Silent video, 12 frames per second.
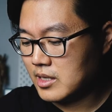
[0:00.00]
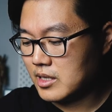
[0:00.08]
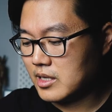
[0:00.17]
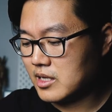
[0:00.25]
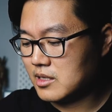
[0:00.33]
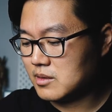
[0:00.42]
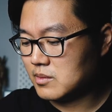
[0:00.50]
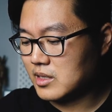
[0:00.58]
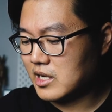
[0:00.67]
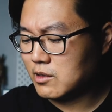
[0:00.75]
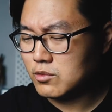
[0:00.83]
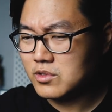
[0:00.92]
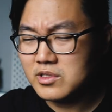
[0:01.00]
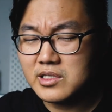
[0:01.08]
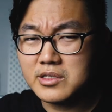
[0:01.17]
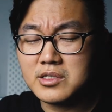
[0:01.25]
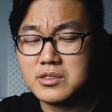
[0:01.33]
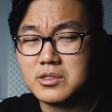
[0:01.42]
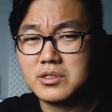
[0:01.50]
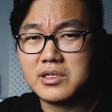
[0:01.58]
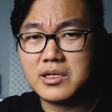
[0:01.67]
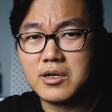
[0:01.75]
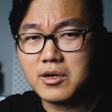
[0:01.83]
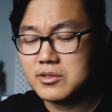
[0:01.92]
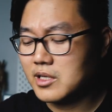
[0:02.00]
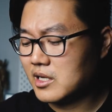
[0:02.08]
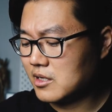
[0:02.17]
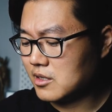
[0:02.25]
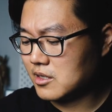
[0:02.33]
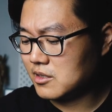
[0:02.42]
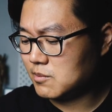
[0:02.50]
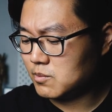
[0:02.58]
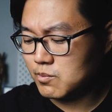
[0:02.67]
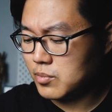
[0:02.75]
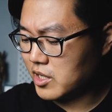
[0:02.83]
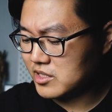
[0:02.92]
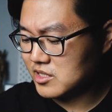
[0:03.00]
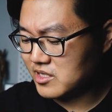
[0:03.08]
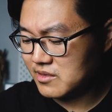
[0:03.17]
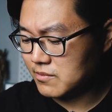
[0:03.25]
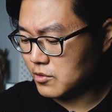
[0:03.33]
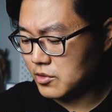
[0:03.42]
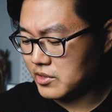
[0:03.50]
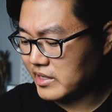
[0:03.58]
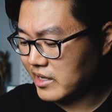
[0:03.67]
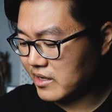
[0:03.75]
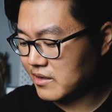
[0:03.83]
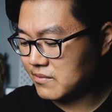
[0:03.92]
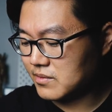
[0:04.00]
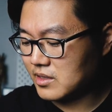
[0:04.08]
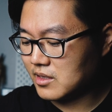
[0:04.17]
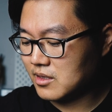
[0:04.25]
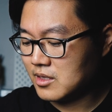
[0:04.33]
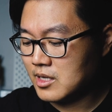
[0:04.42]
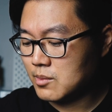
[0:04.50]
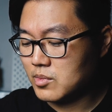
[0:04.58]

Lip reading: And I wouldn't necessarily call that a positive or a negative thing,